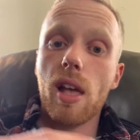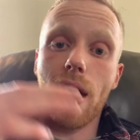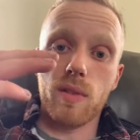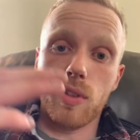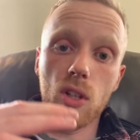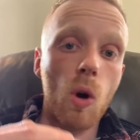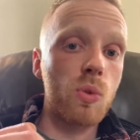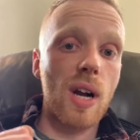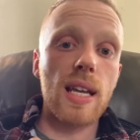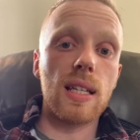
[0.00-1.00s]
everything comes
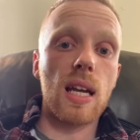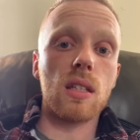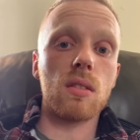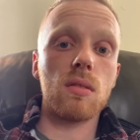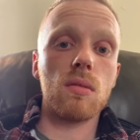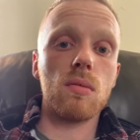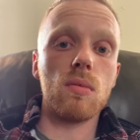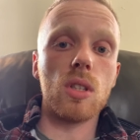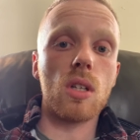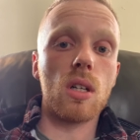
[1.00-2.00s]
right again.
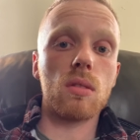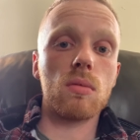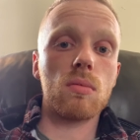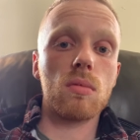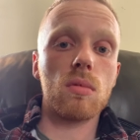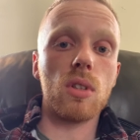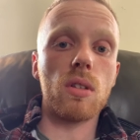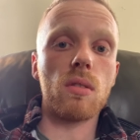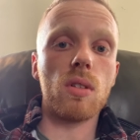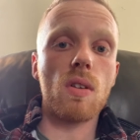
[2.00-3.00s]

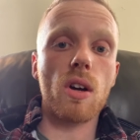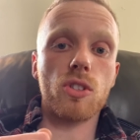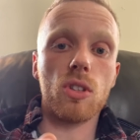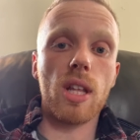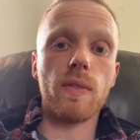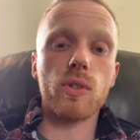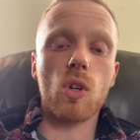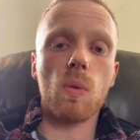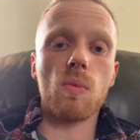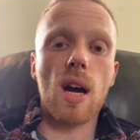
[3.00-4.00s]
Your oxygen levels
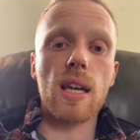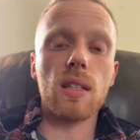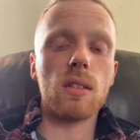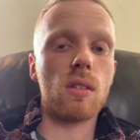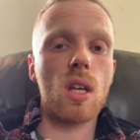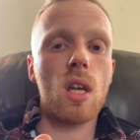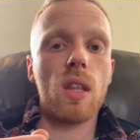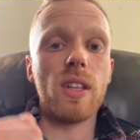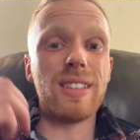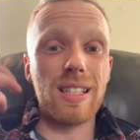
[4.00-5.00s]
come right, and
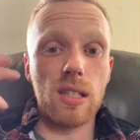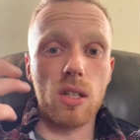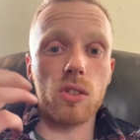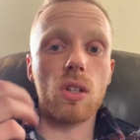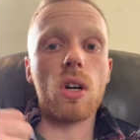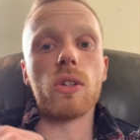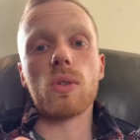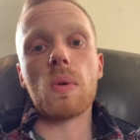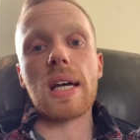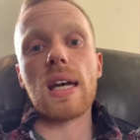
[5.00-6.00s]
the dizziness goes
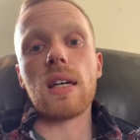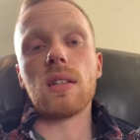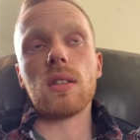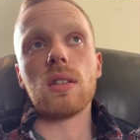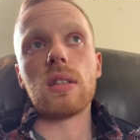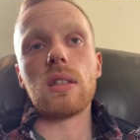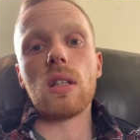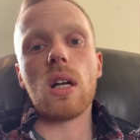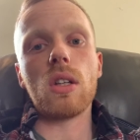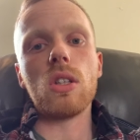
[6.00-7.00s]
away, and
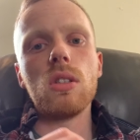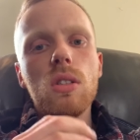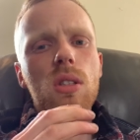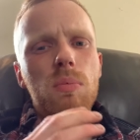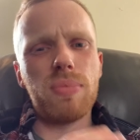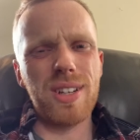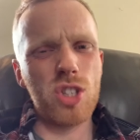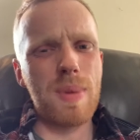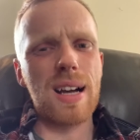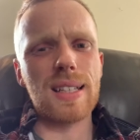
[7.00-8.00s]
brings
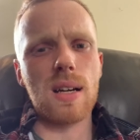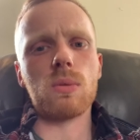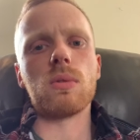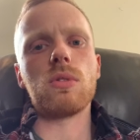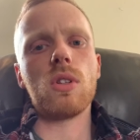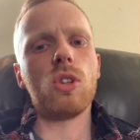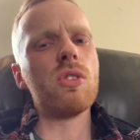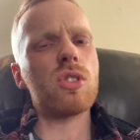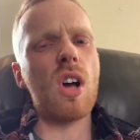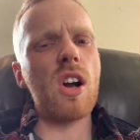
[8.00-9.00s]
you back down. It doesn't
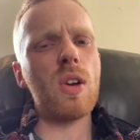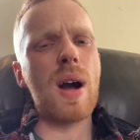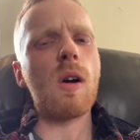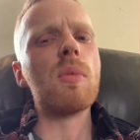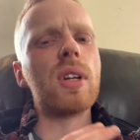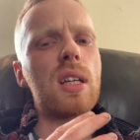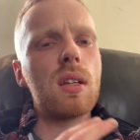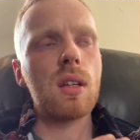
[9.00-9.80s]
sort you out, but it